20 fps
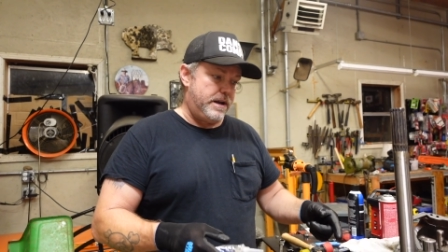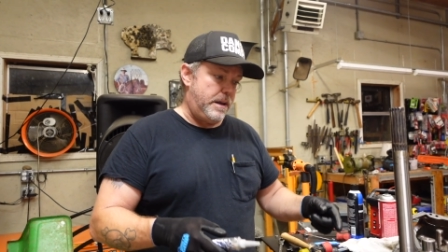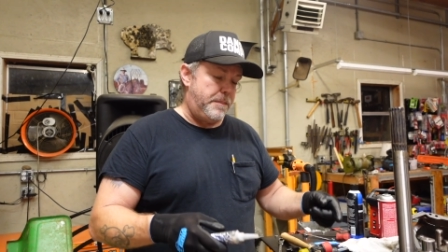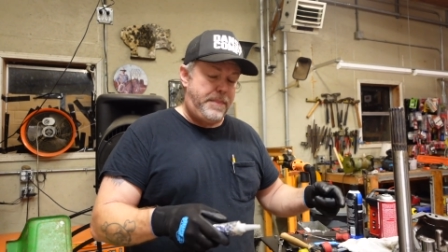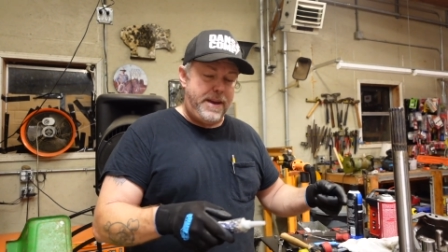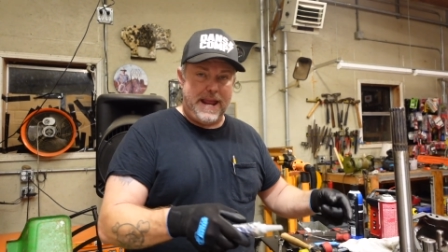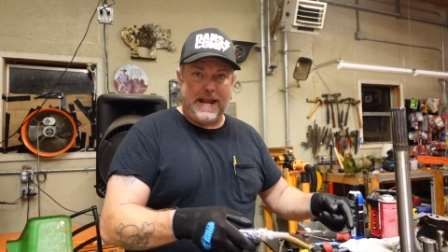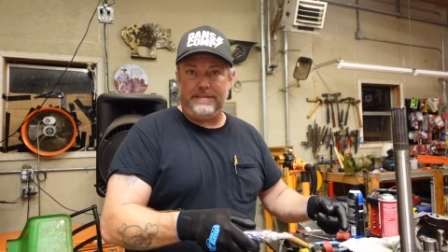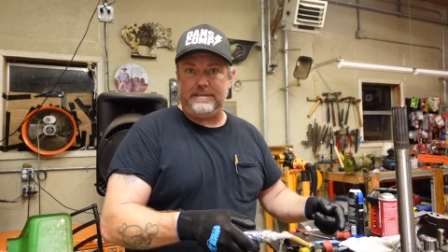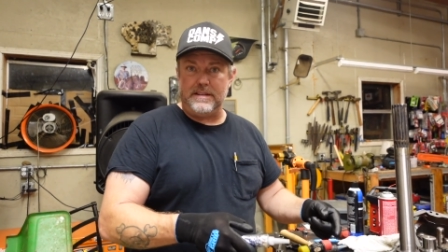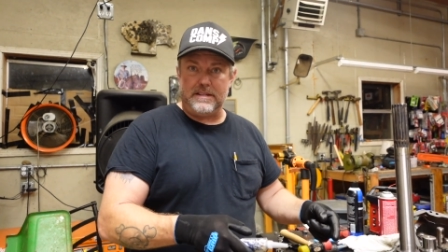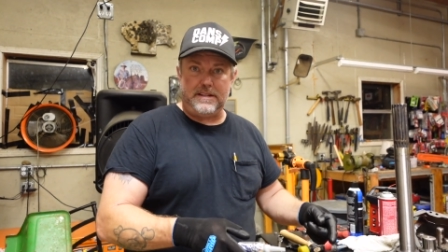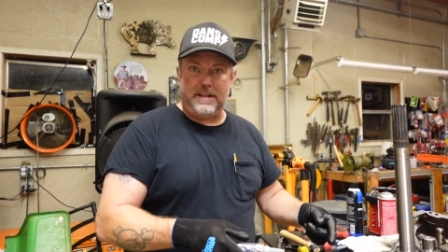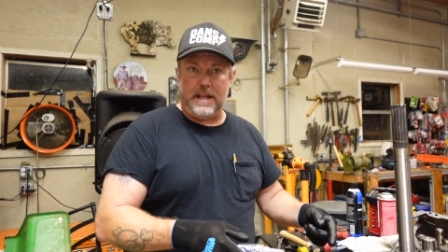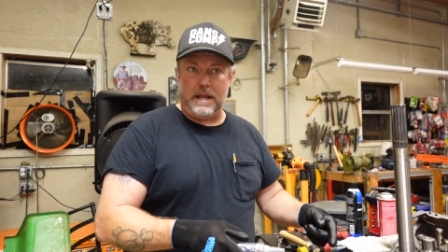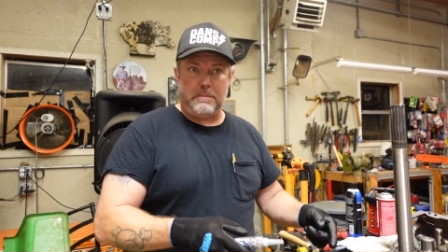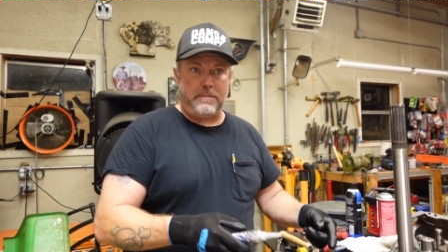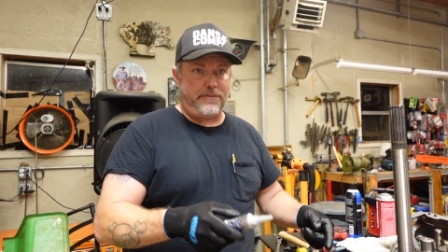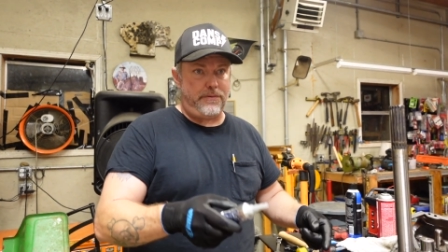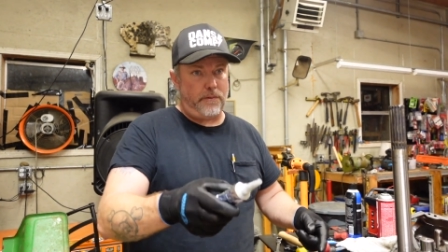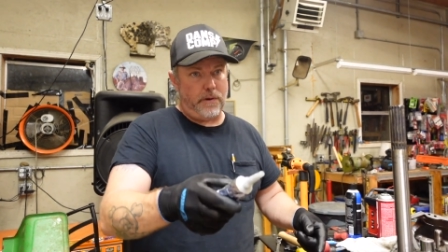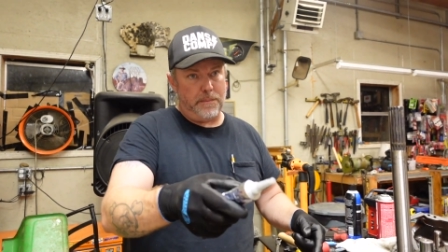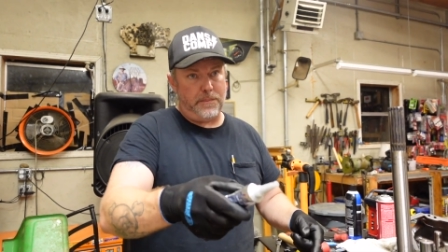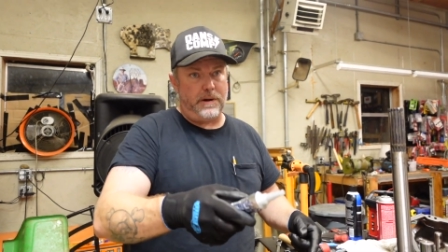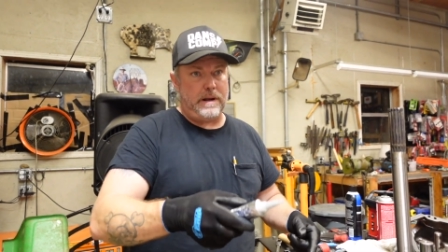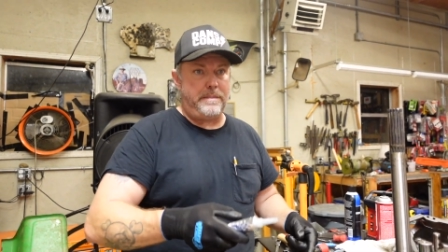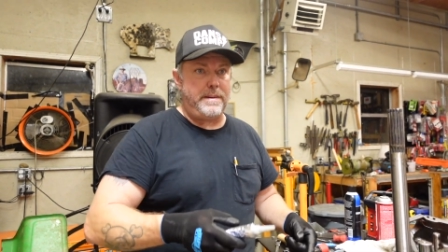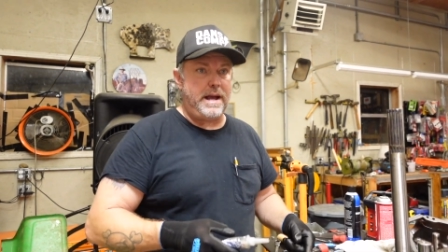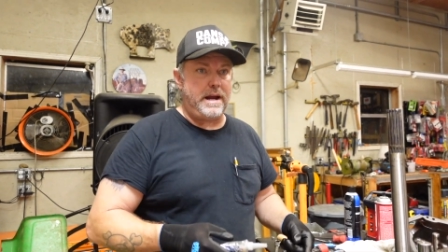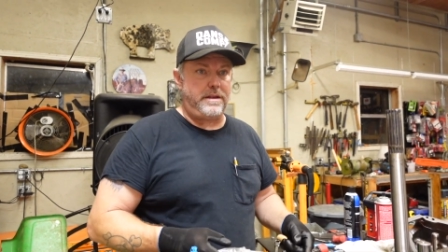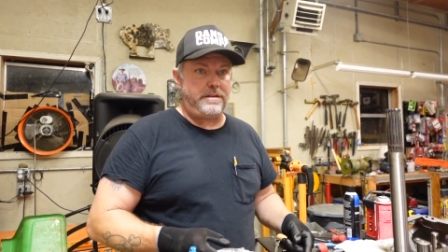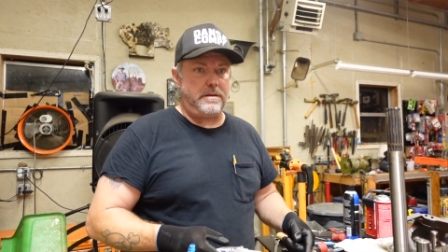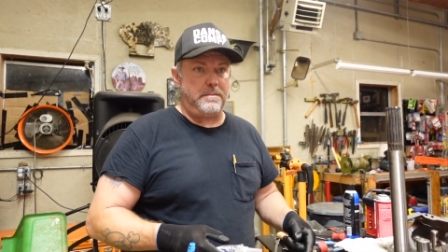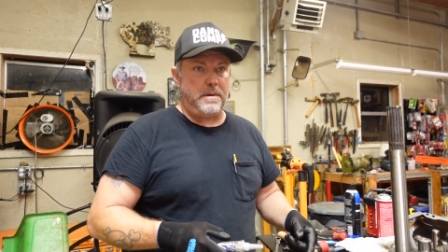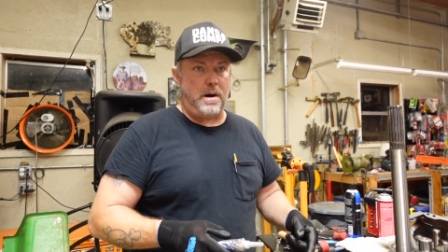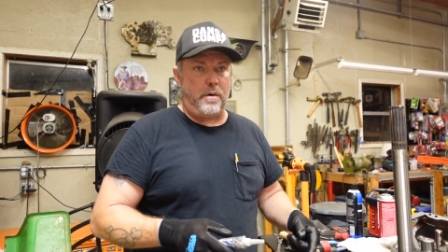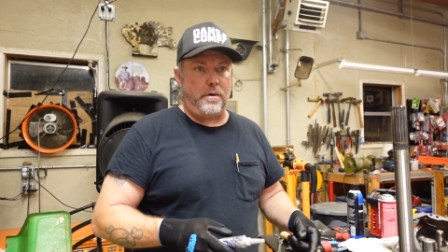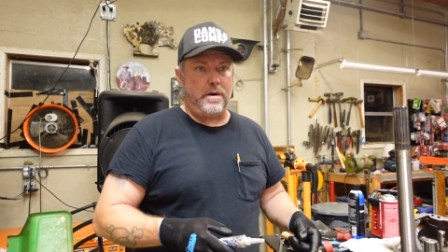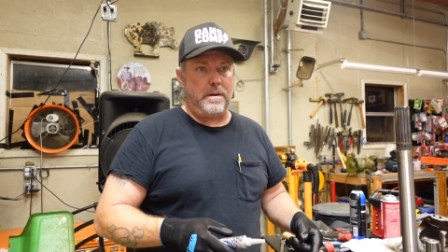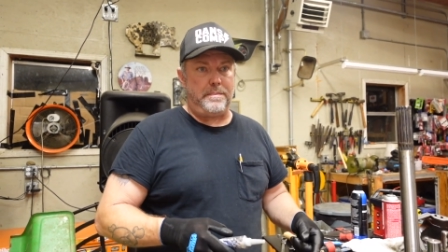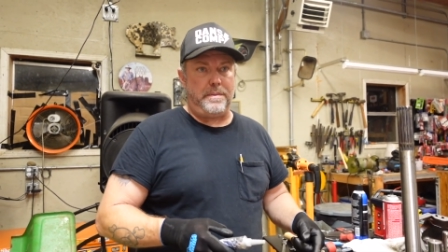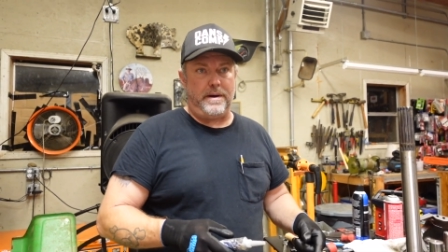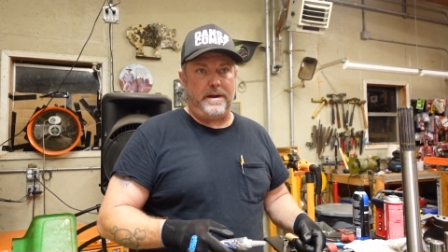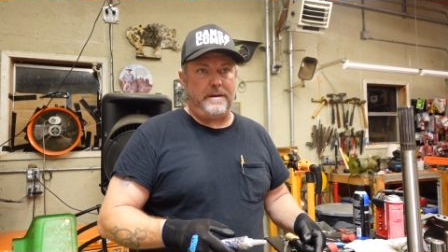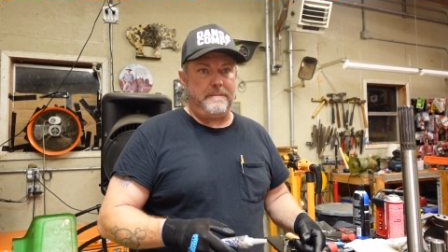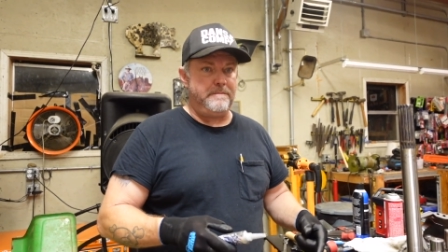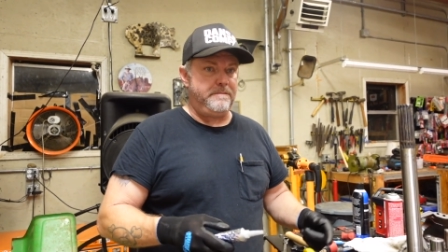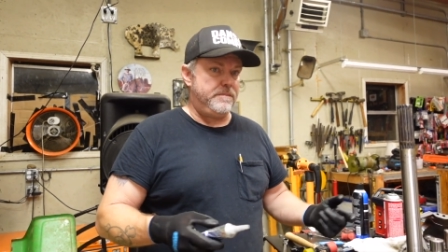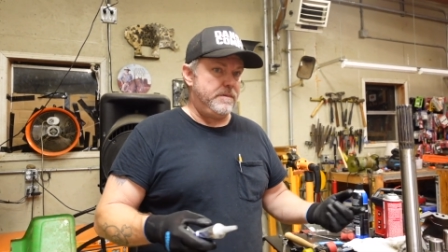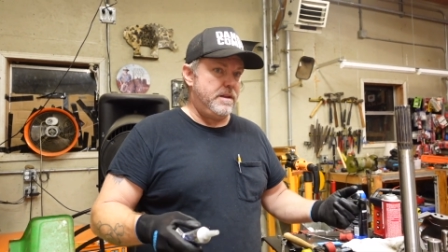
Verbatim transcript: going to paint this thing before we put it back in the mower, but